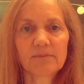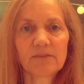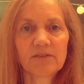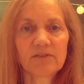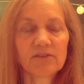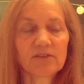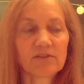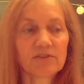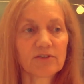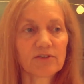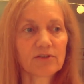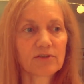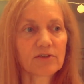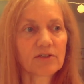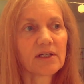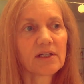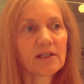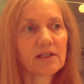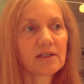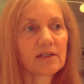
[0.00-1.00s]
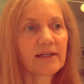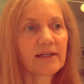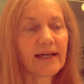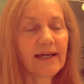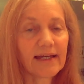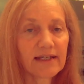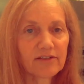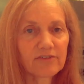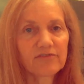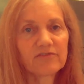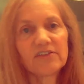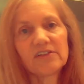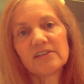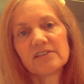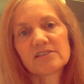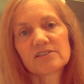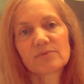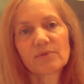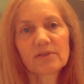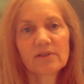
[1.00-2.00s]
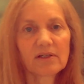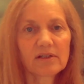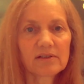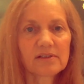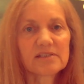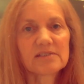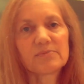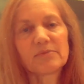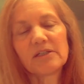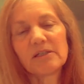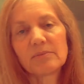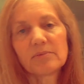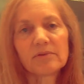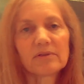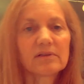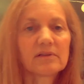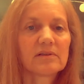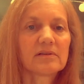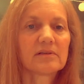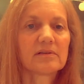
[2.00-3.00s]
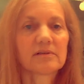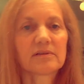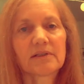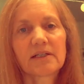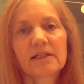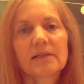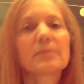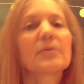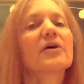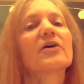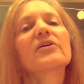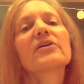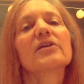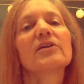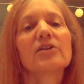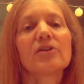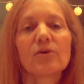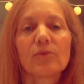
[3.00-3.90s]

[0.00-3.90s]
Even if you're at a feast with all these people at a party,